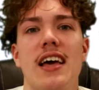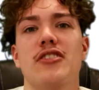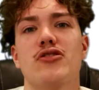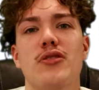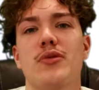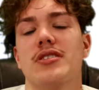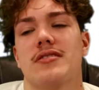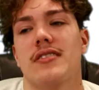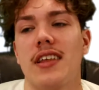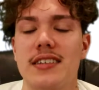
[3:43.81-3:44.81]
Jordan
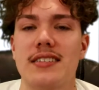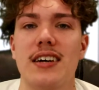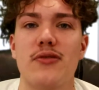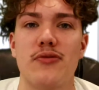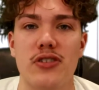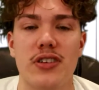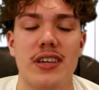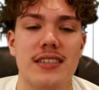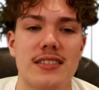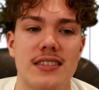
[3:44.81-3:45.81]
1s, they sell really
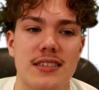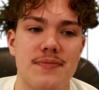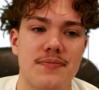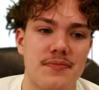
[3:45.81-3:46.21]
easily.